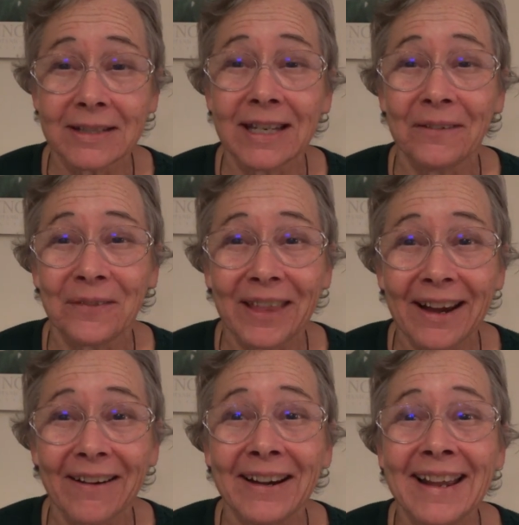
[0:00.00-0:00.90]
stuff
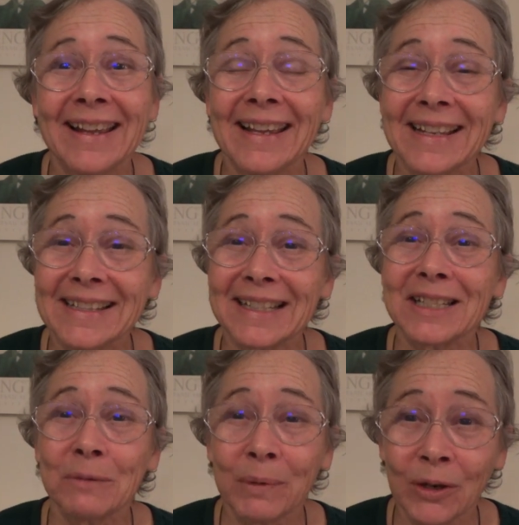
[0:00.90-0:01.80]
there. It's a
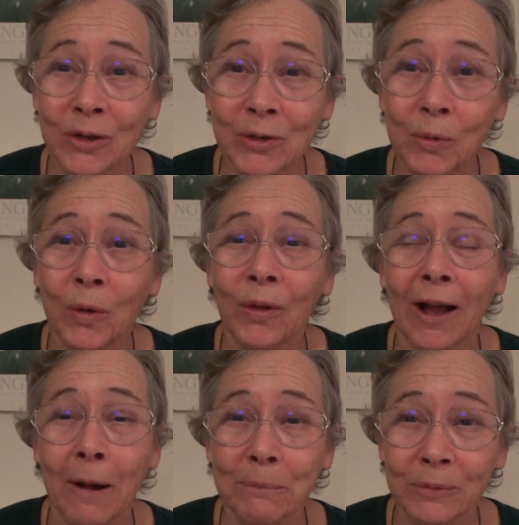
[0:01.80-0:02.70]
spiritual
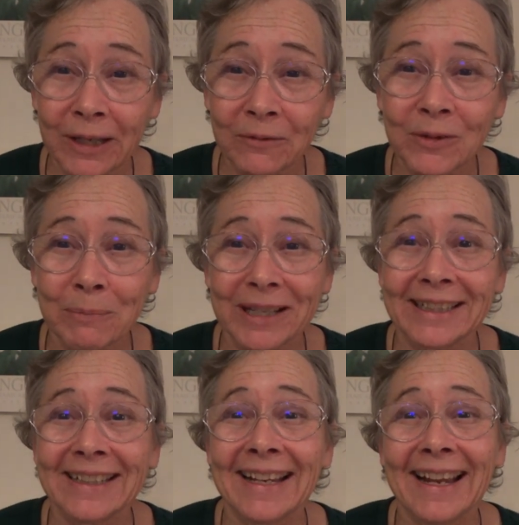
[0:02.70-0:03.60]

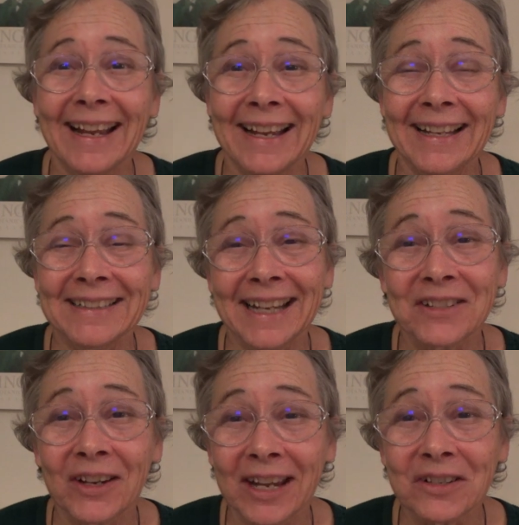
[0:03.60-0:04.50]
upliftment and
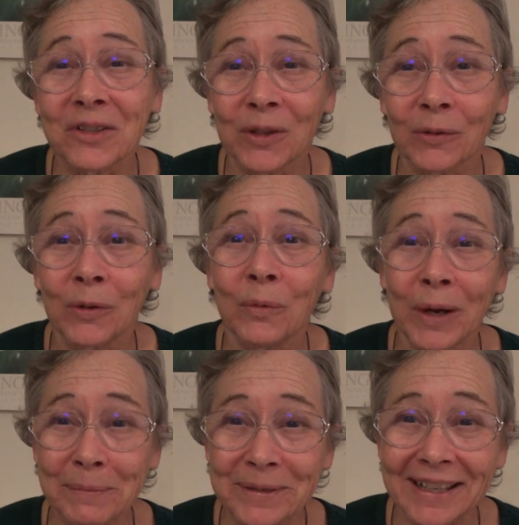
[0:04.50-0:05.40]
educational
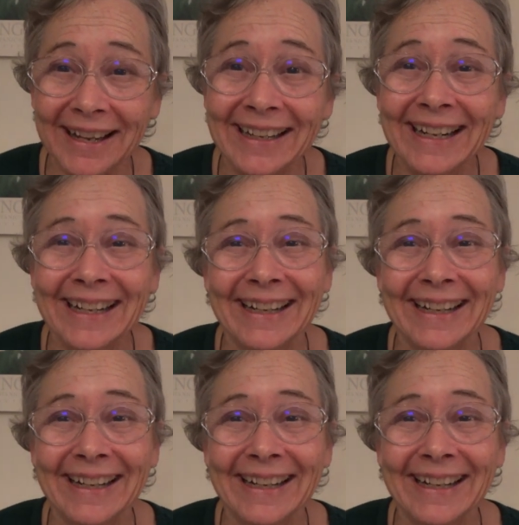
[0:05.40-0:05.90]
website.